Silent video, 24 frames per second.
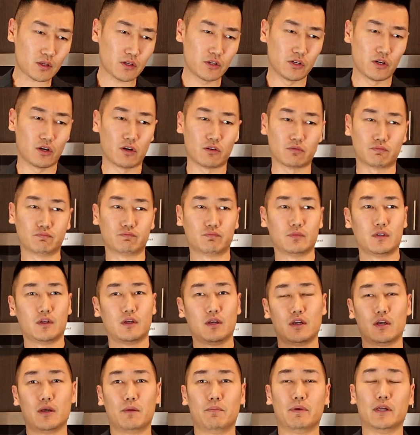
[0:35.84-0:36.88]
you know
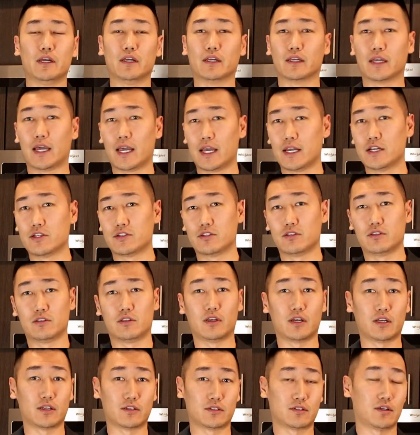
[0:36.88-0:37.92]
be engaged in
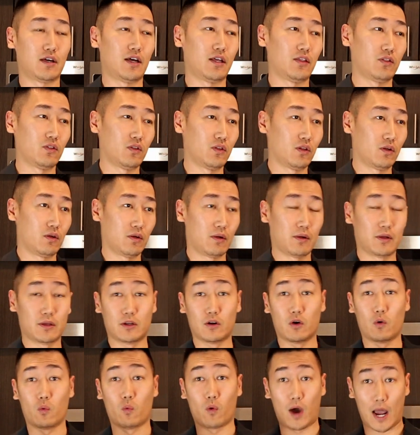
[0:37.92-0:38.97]
things that
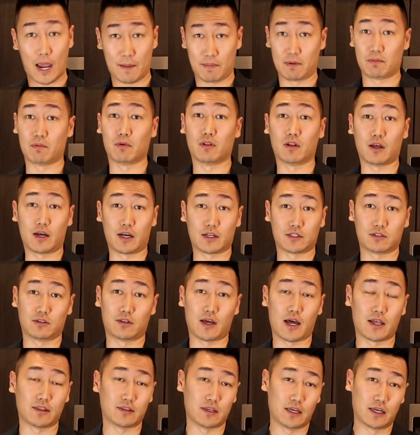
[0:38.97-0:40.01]
white people like so
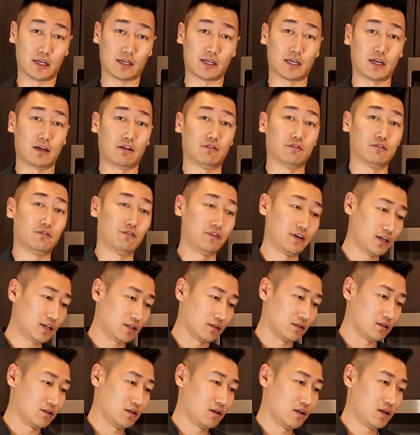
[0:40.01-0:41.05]
that they can fit
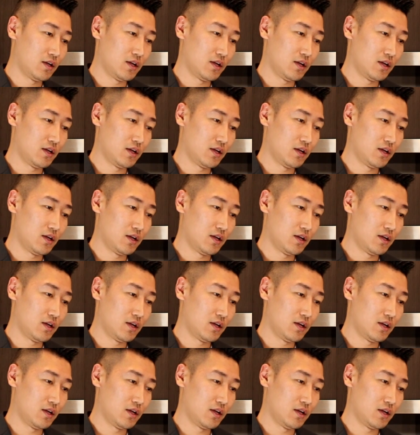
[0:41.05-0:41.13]
in.